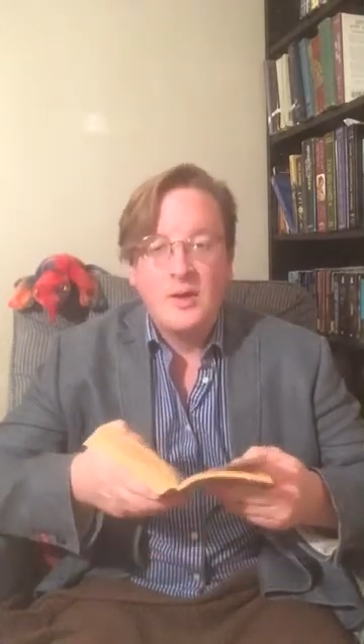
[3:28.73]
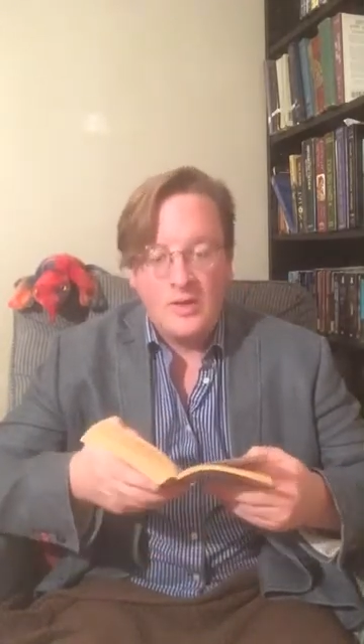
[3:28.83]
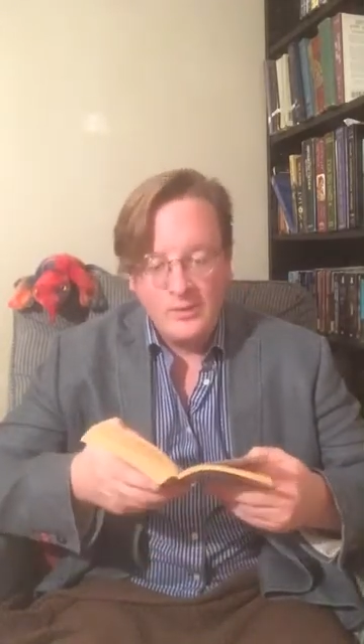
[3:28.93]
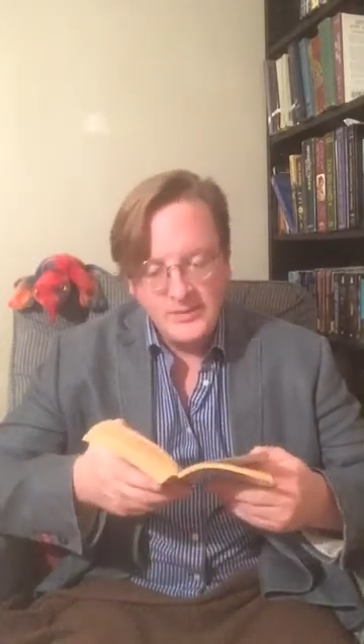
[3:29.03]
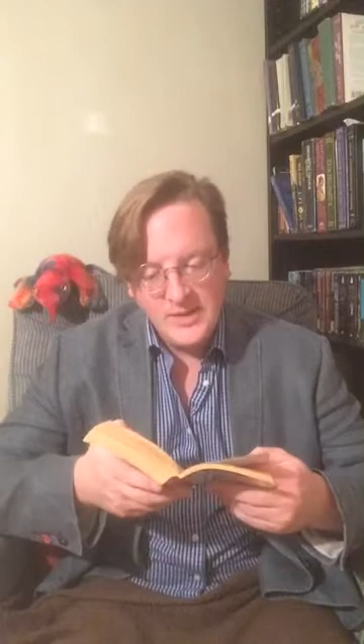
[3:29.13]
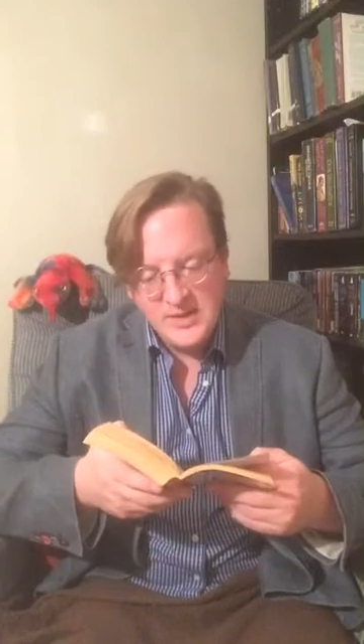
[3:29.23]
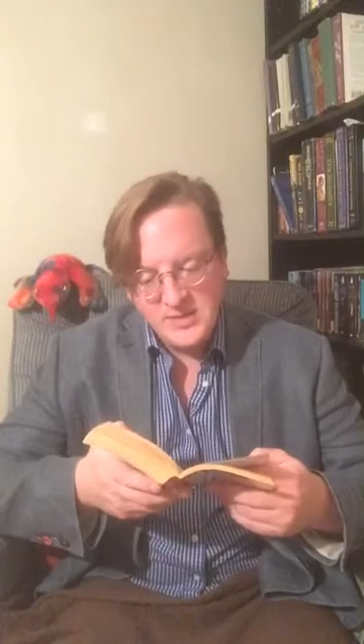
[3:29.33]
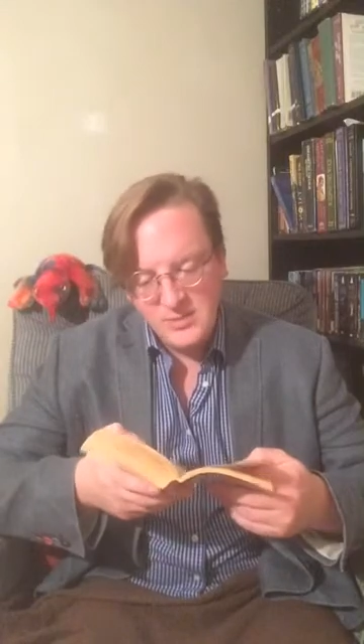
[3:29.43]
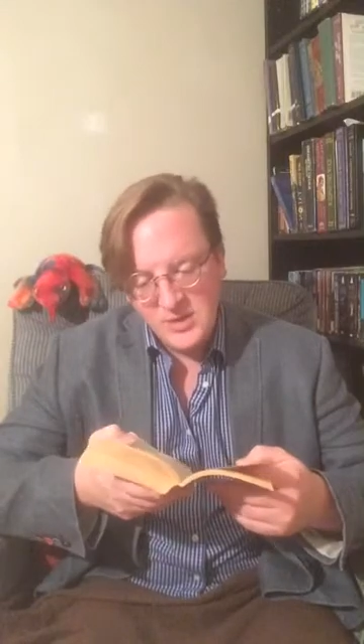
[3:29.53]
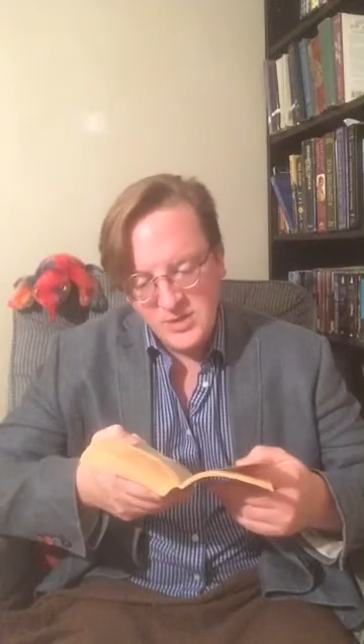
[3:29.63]
Only the
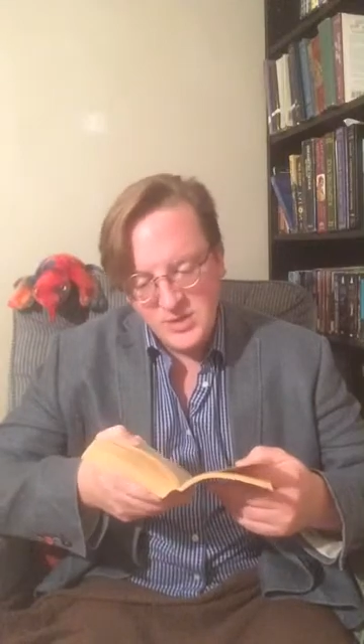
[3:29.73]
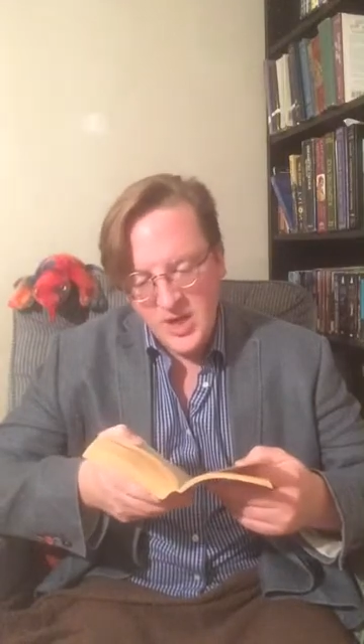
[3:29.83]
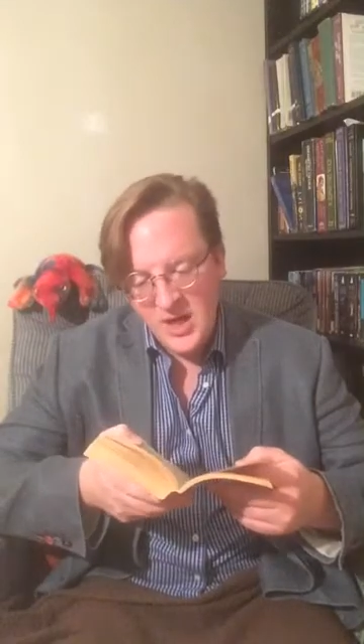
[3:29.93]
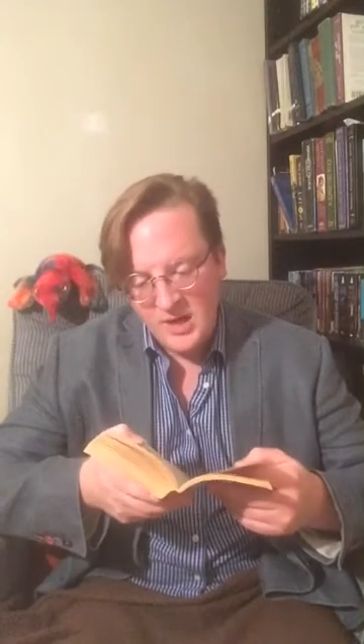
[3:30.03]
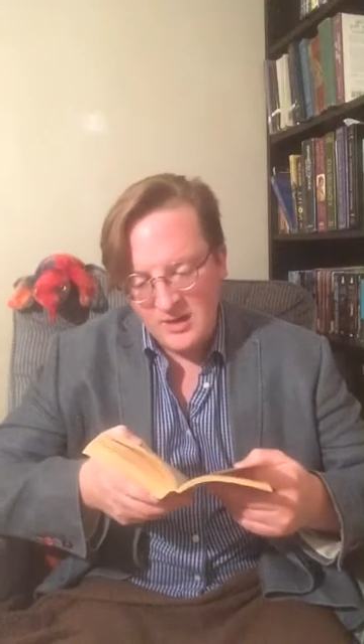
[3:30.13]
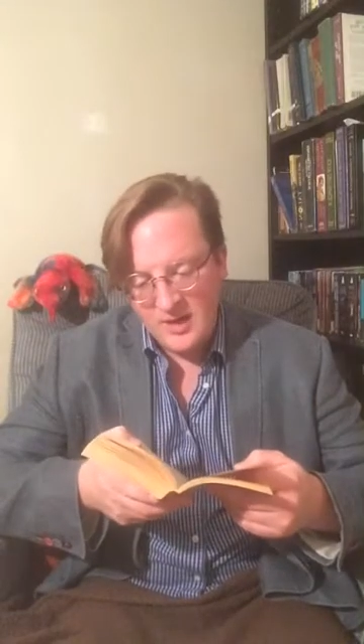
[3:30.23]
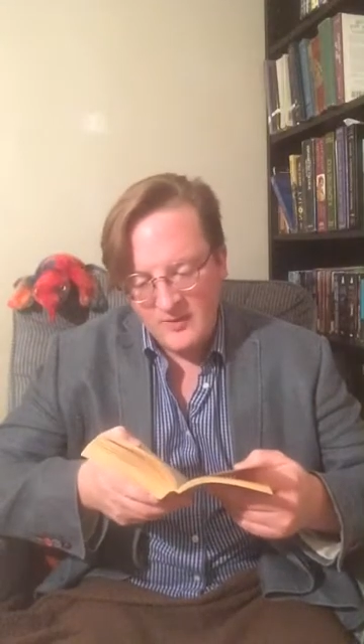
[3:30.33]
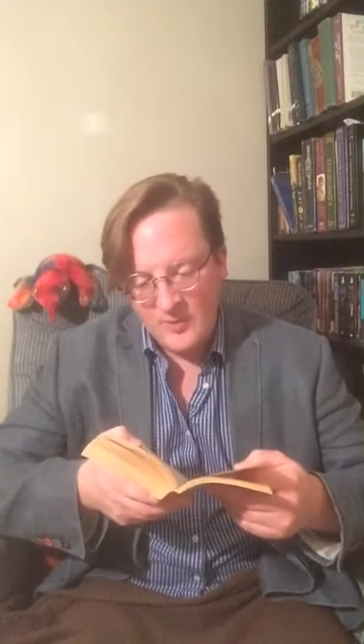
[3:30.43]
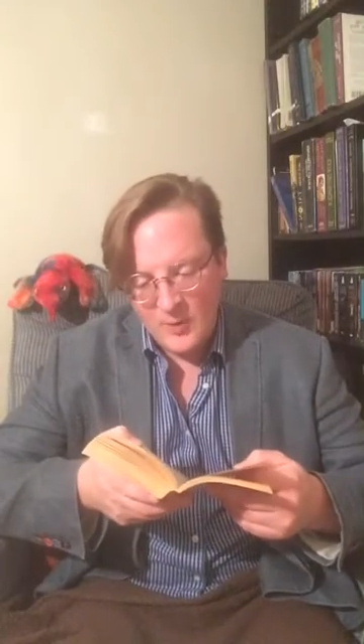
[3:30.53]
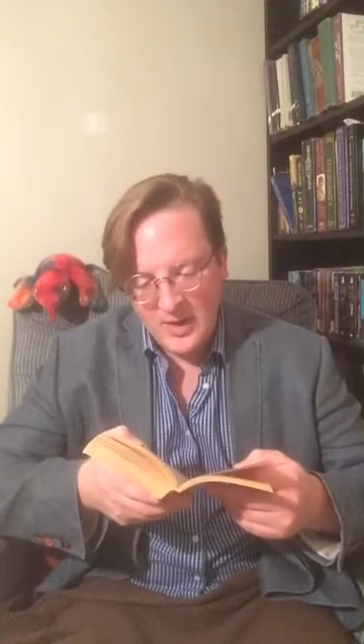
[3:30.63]
smith's chain gave
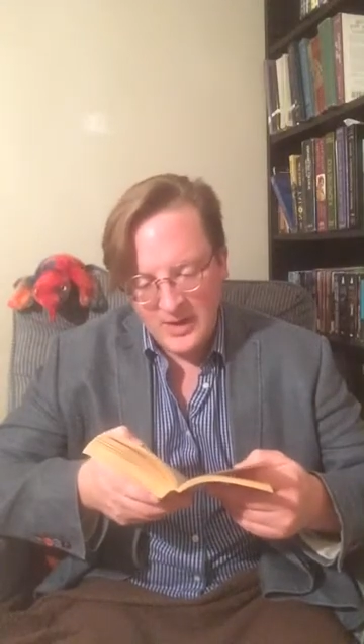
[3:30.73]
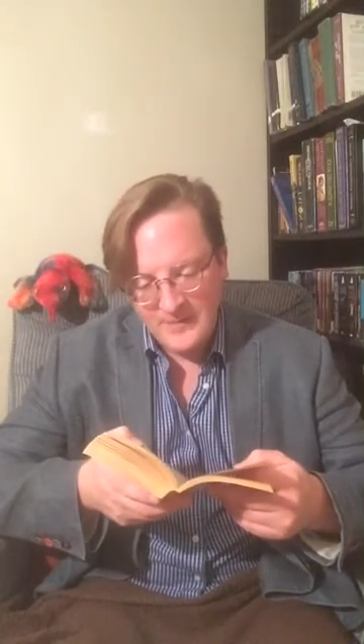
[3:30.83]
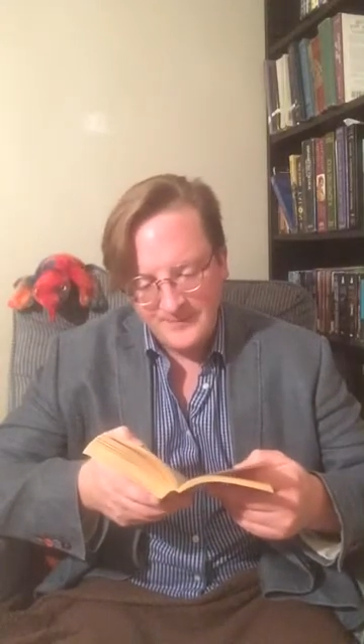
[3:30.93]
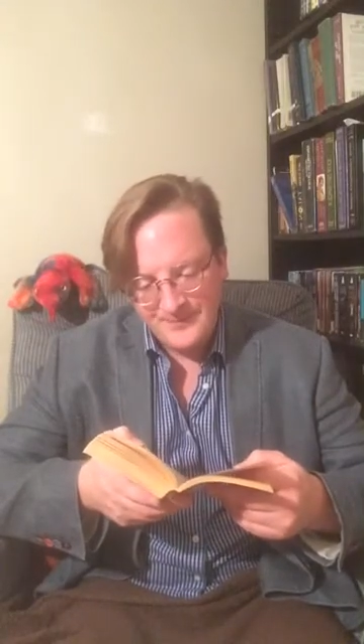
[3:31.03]
him away.